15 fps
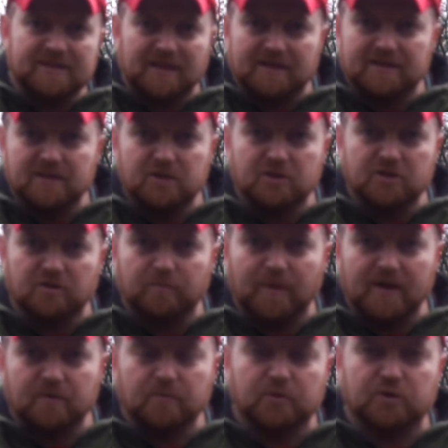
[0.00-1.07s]
6 inches of
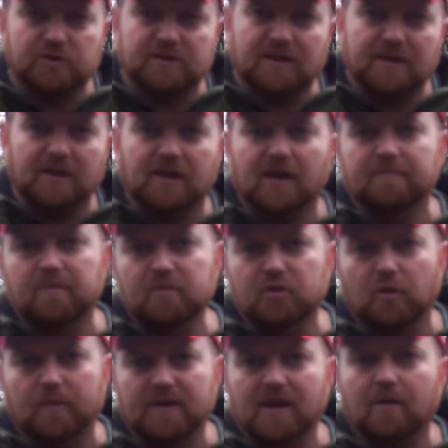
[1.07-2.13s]
weed, which you'll see in the clip I'm
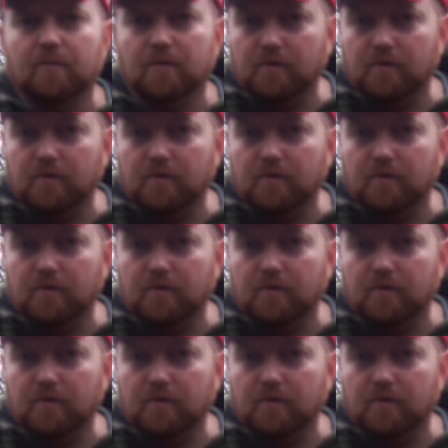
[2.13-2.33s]
showing you now on